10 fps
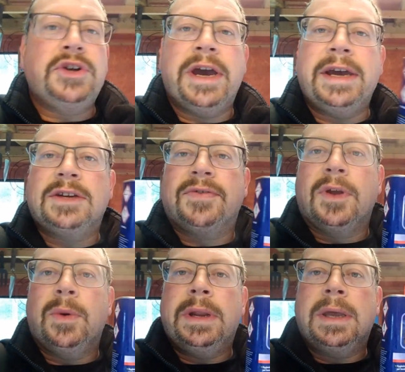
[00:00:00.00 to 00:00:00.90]
the Jeyes
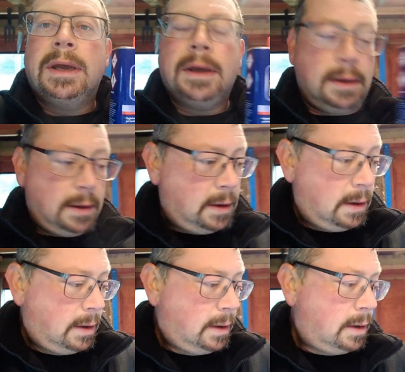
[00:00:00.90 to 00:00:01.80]
Fluid.
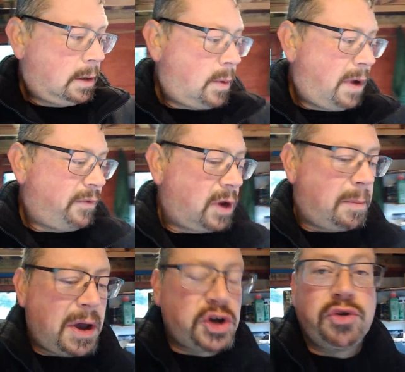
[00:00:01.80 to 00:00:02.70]
Now I've got
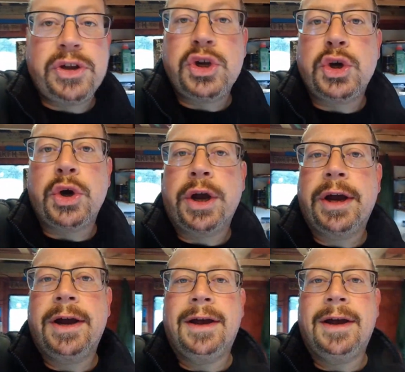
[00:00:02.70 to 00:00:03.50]
a measuring jug.